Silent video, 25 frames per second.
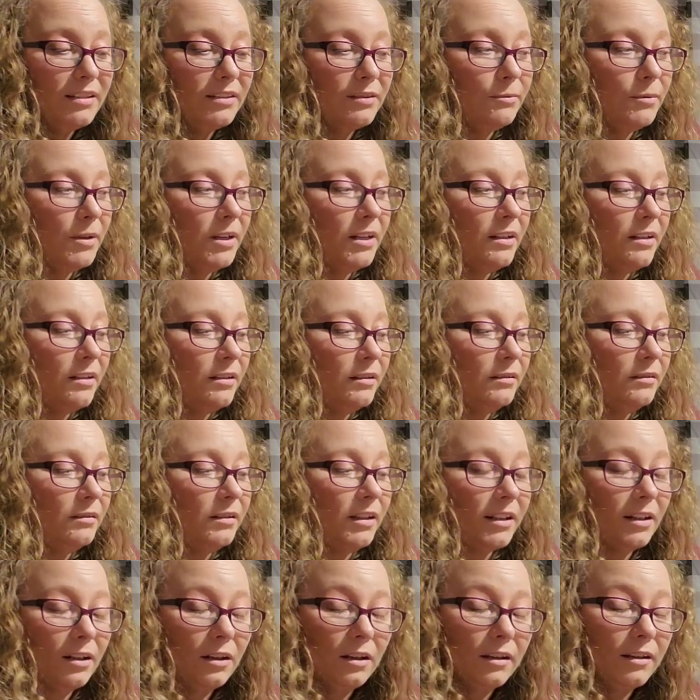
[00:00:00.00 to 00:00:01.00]
as well,
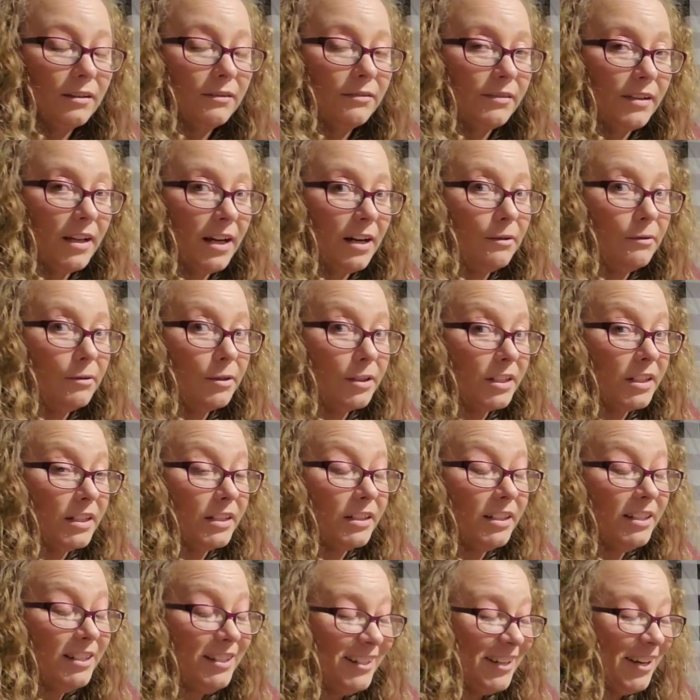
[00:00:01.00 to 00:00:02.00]
like all the flowers I
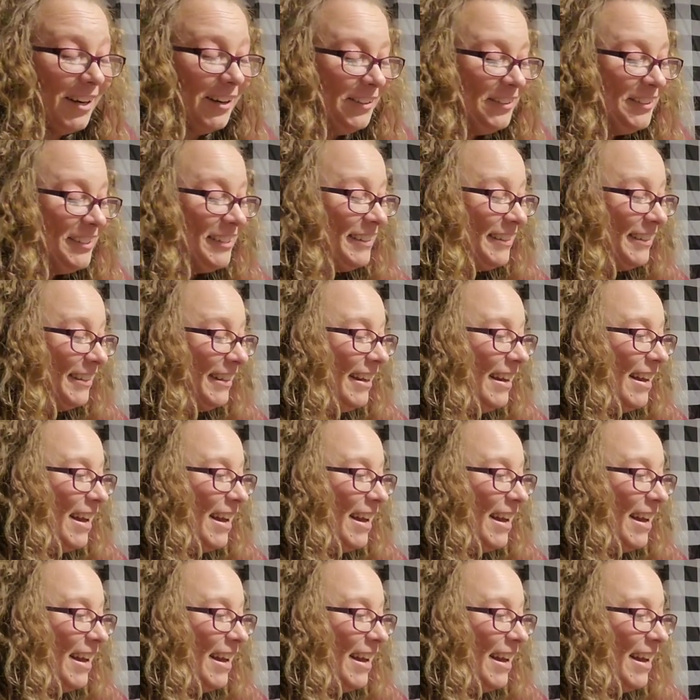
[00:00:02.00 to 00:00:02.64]
just showed you.